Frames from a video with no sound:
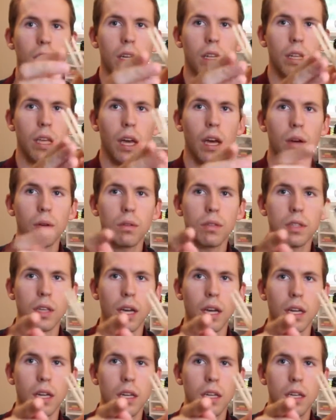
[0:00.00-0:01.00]
on the
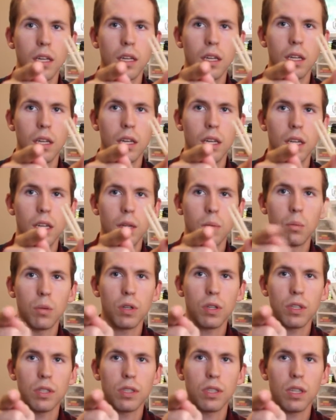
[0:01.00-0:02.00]
outside,
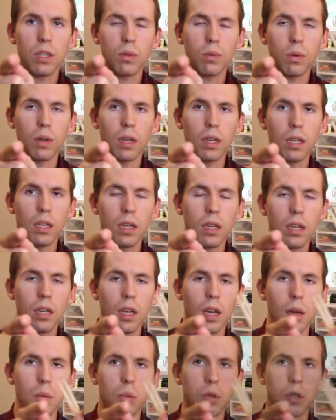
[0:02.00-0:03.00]
pushes this way, and